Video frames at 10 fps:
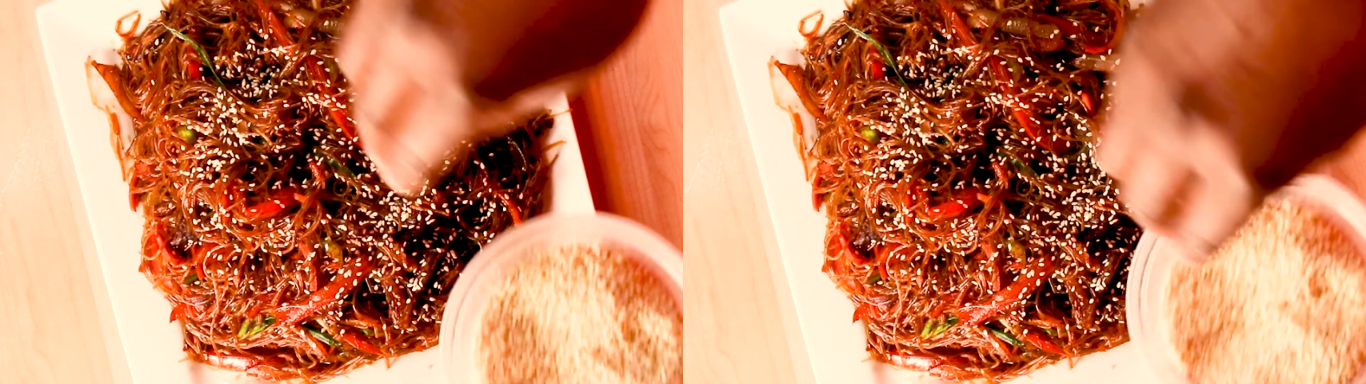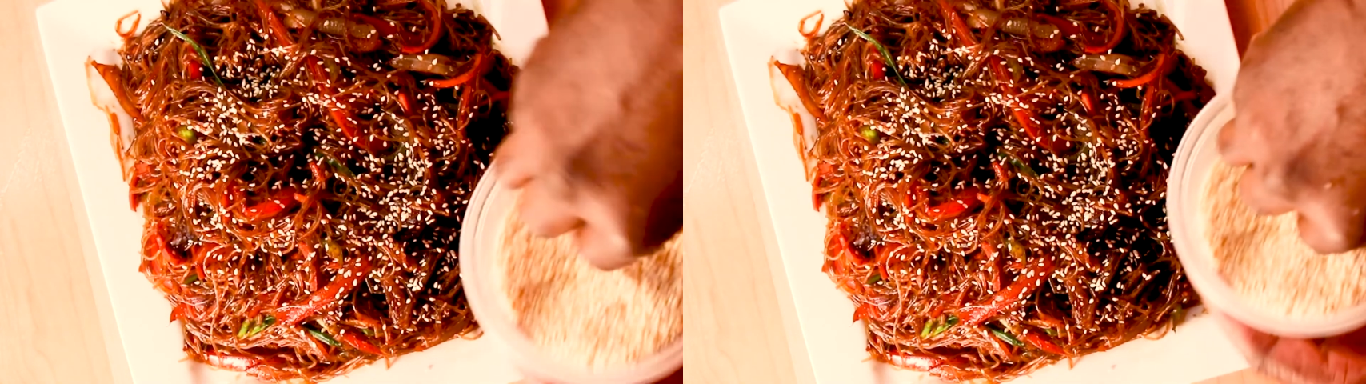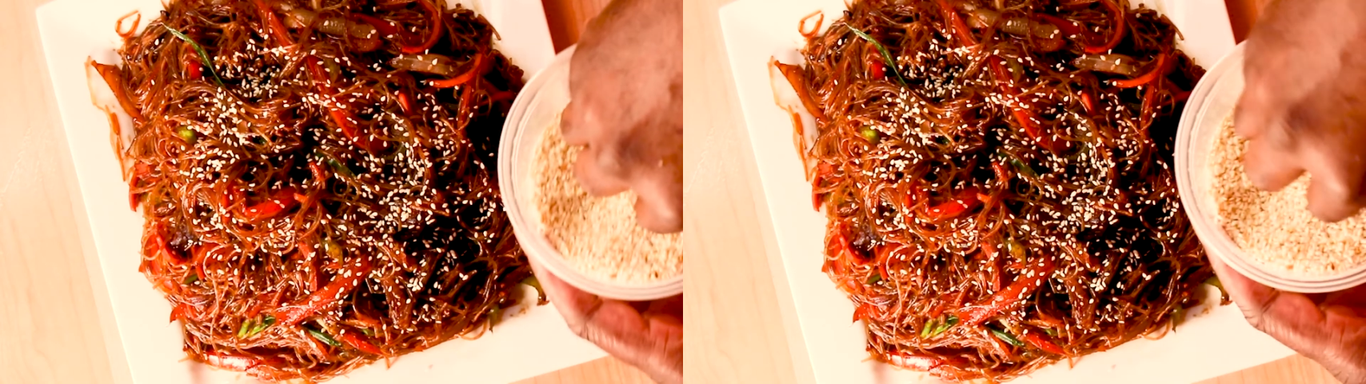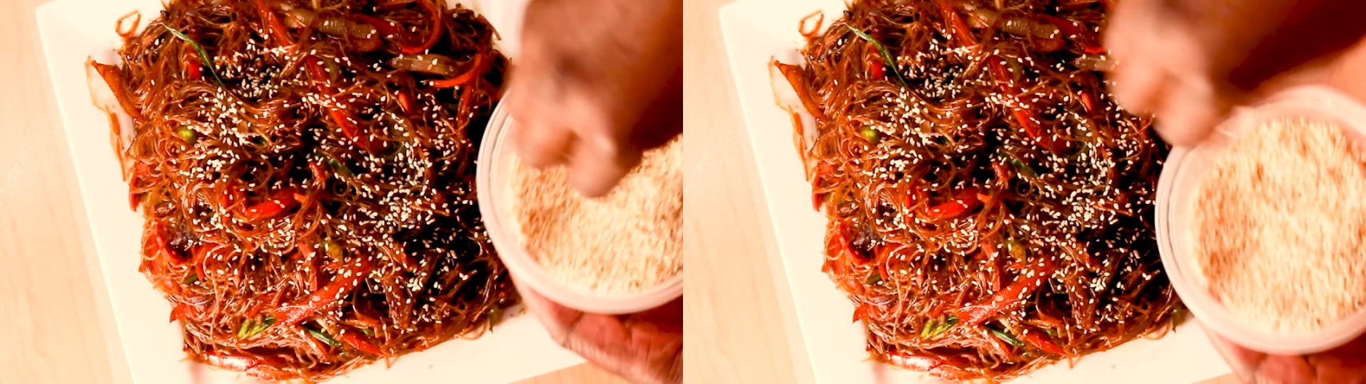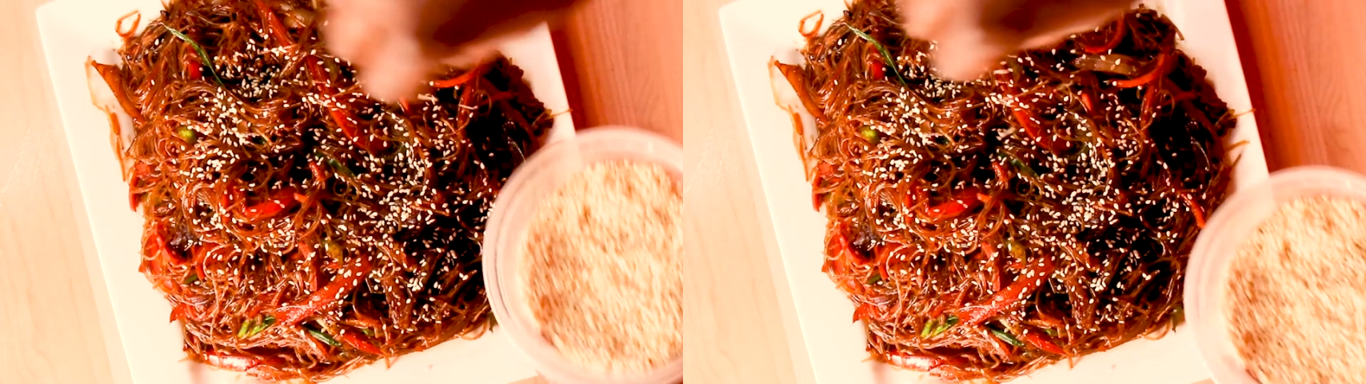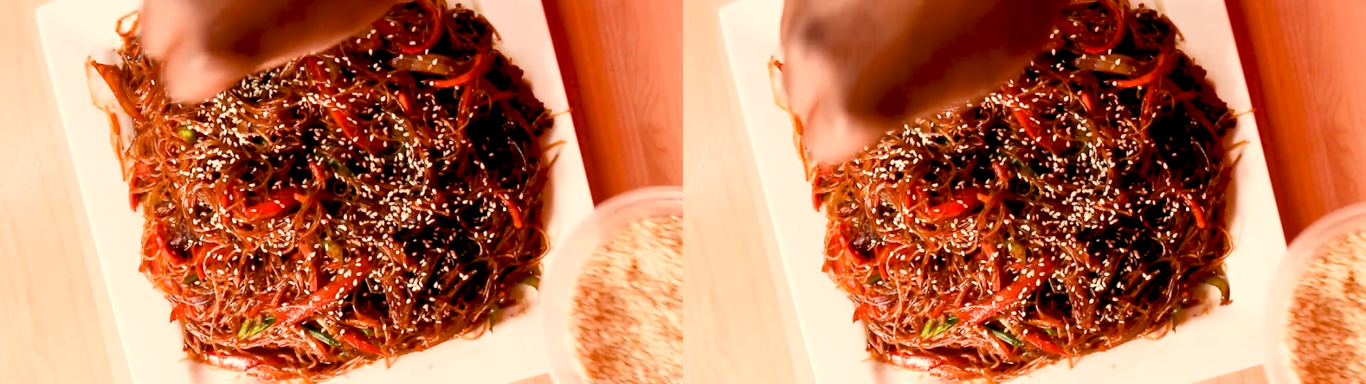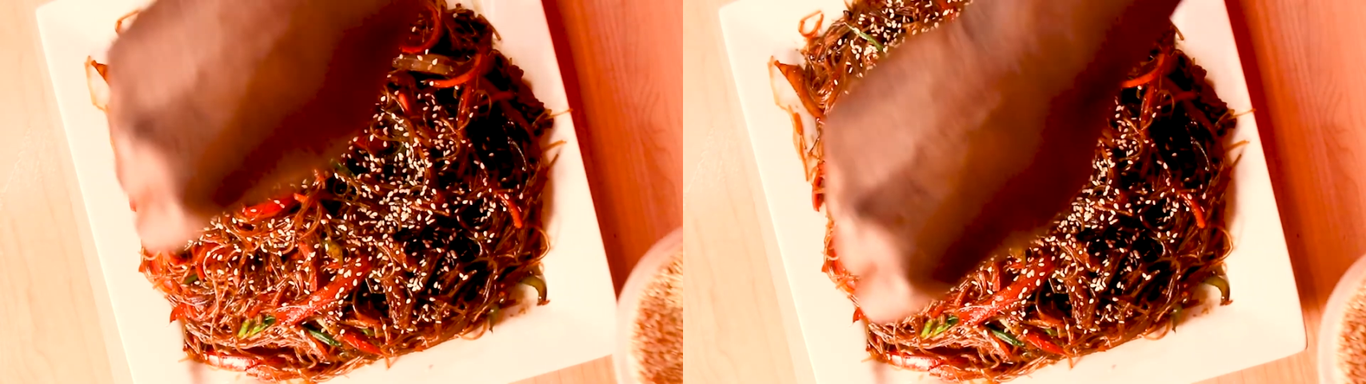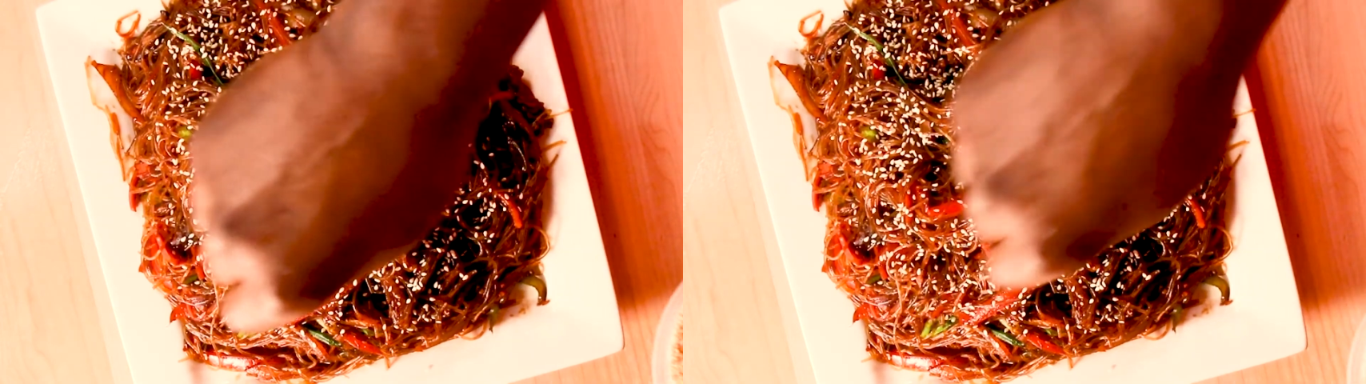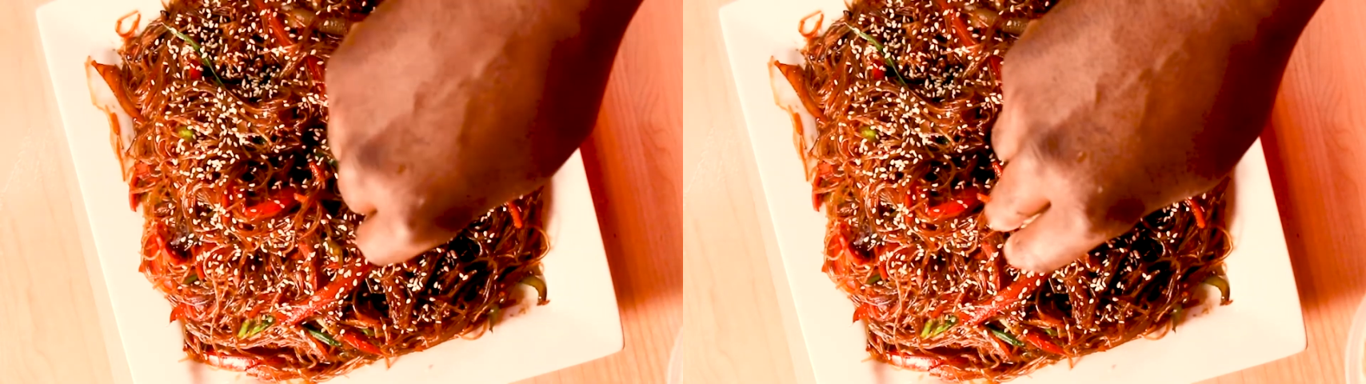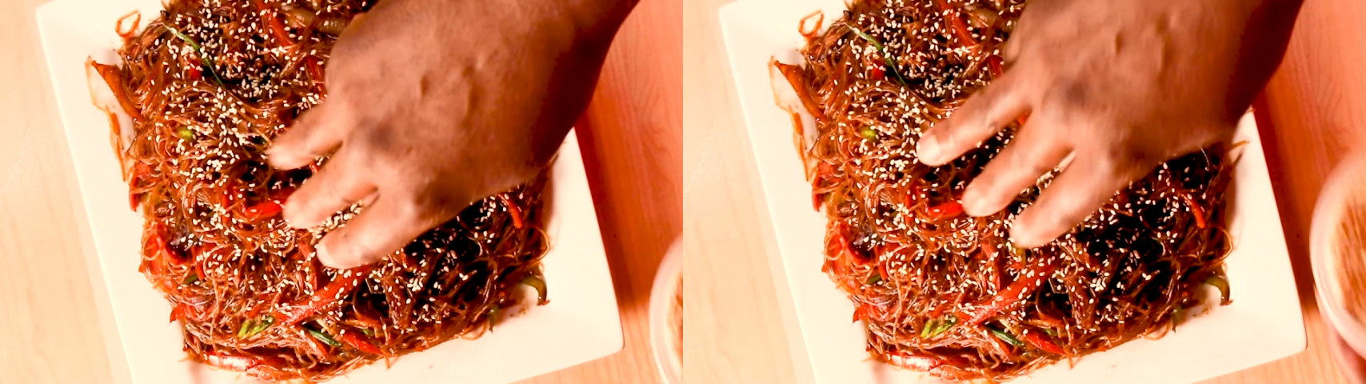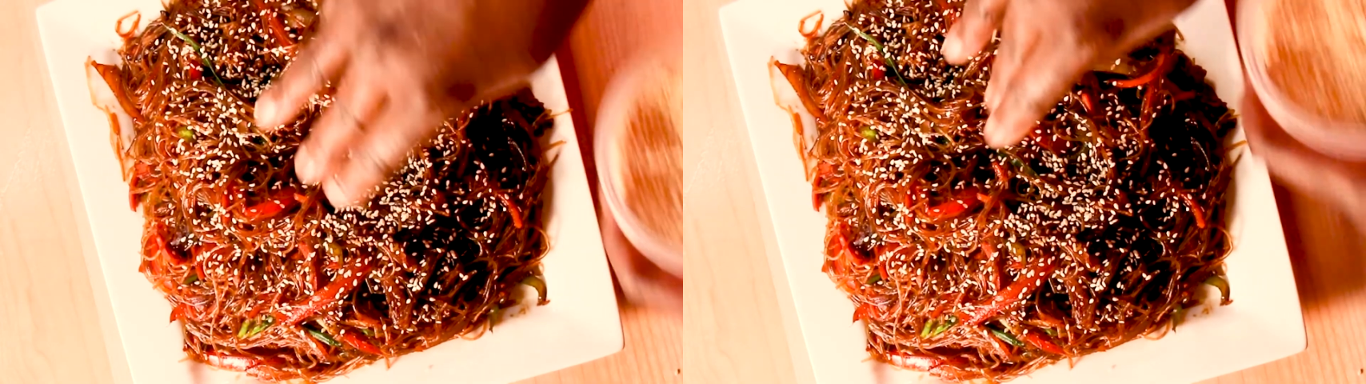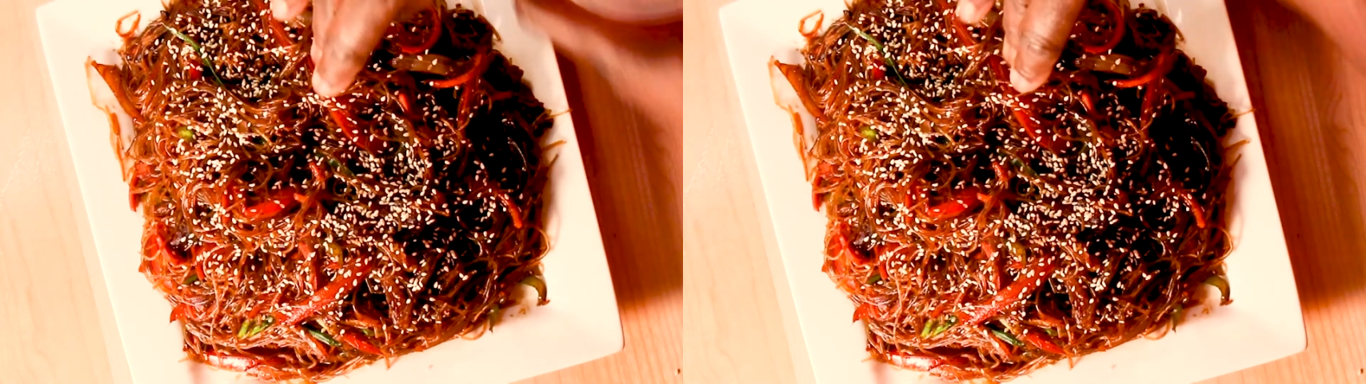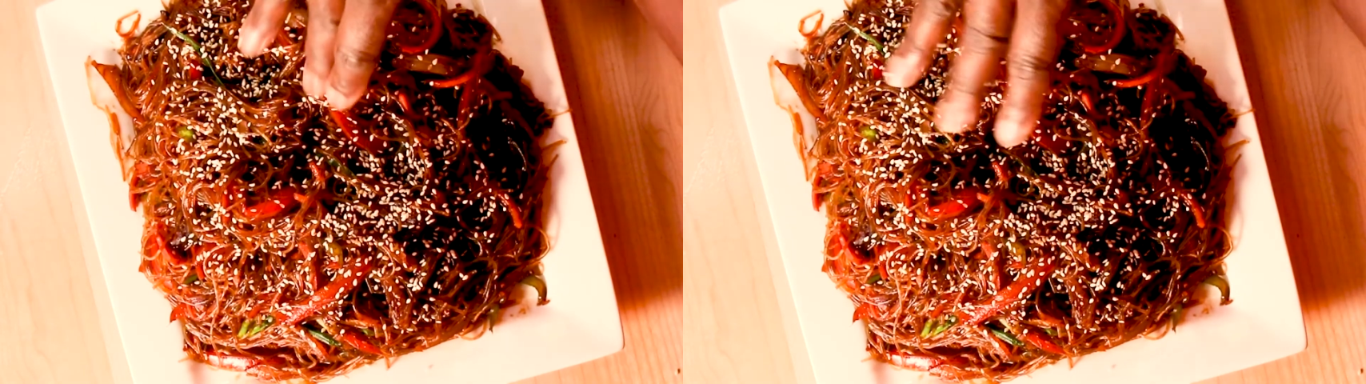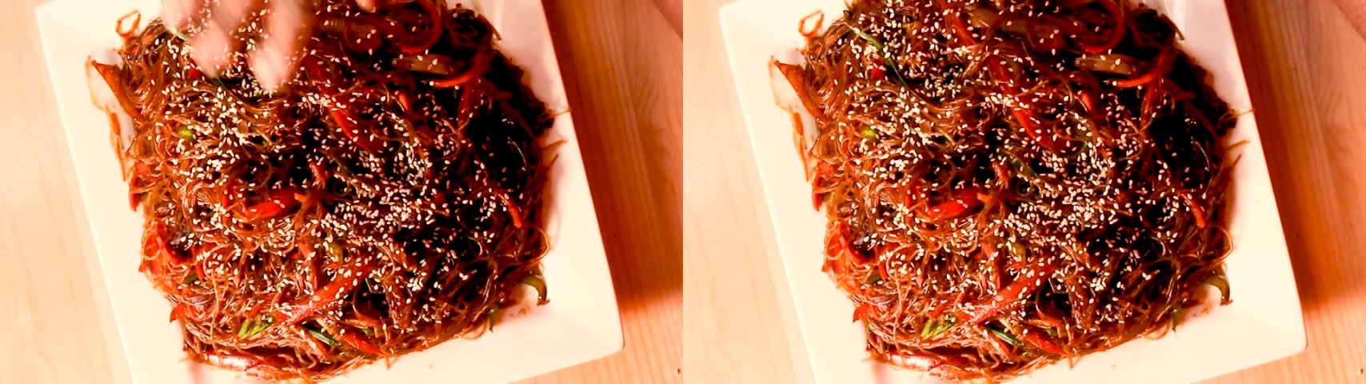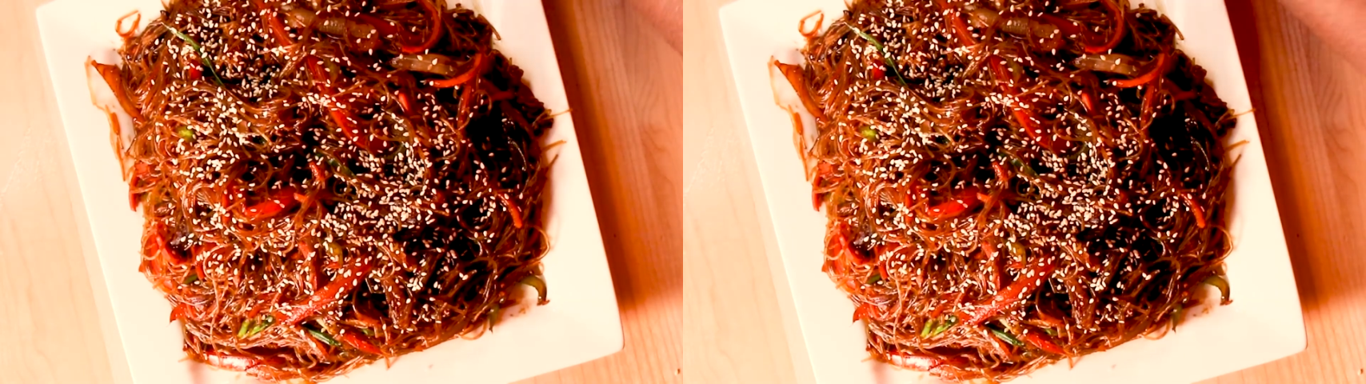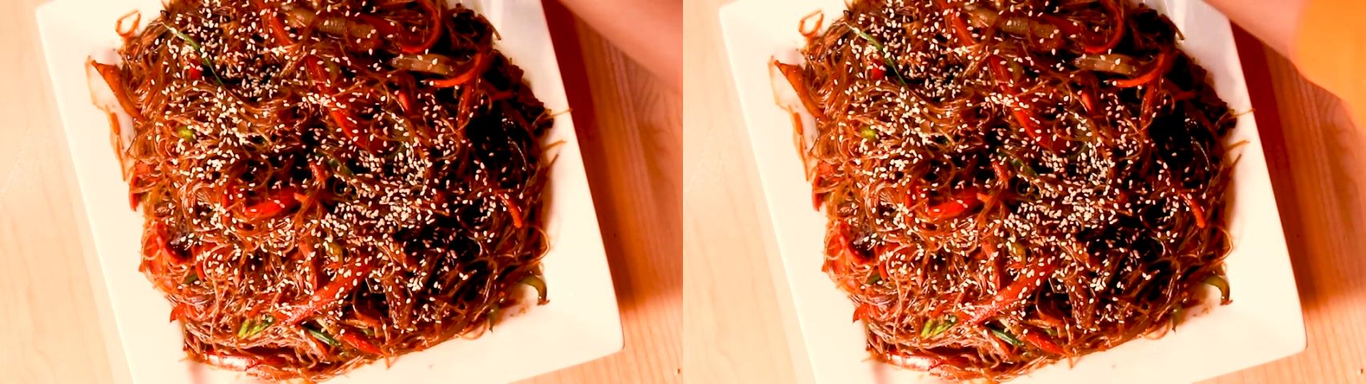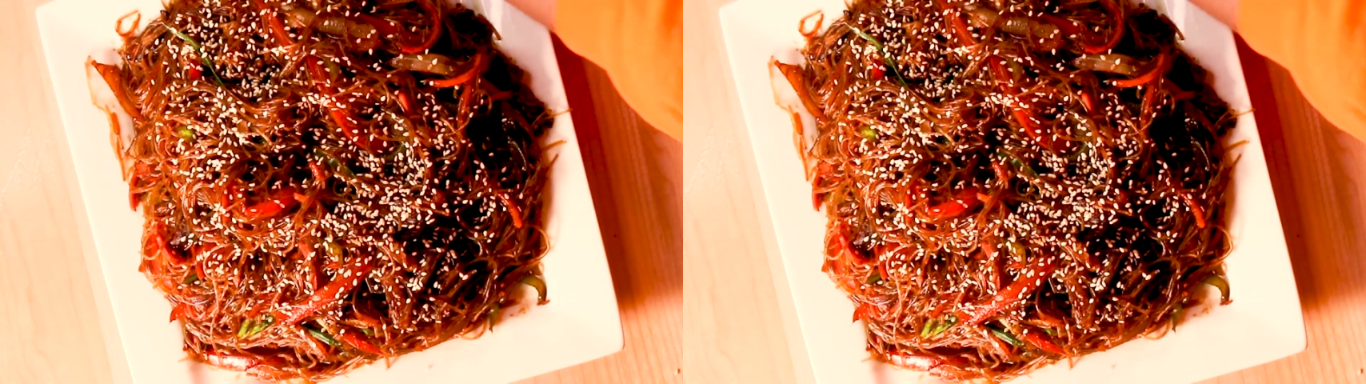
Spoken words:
[unreadable: no face in view]